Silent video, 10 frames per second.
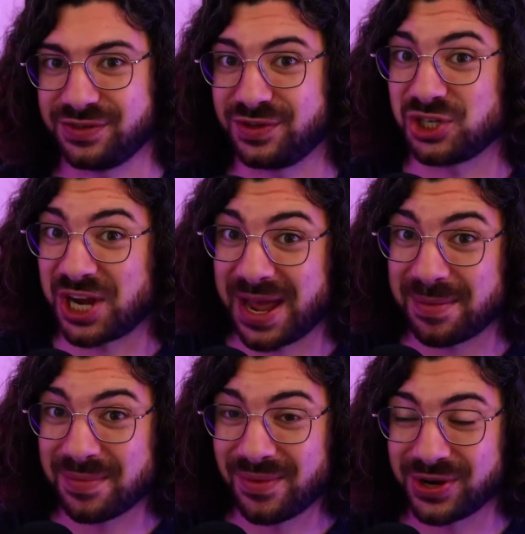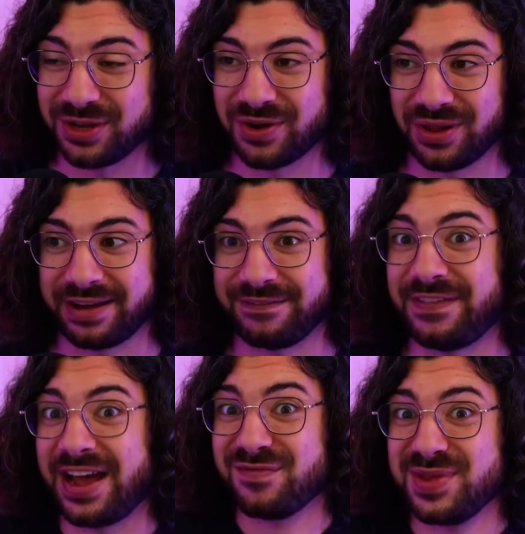of a jam when you've got
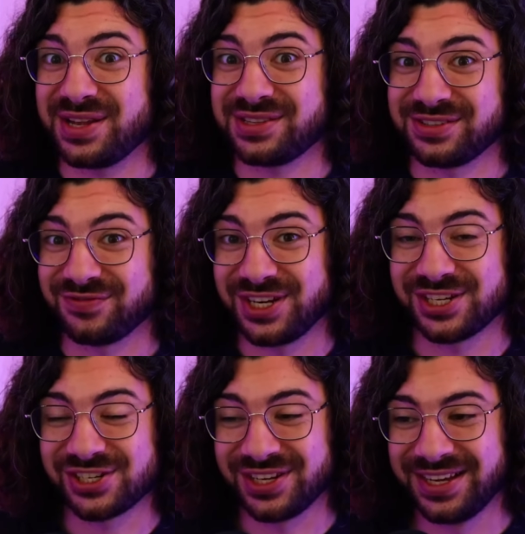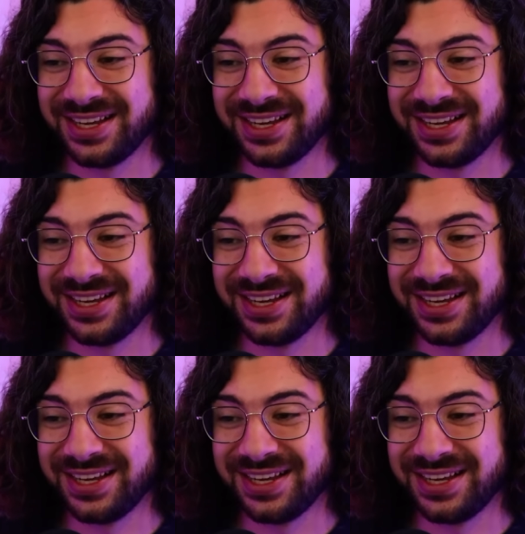5 minutes to finish.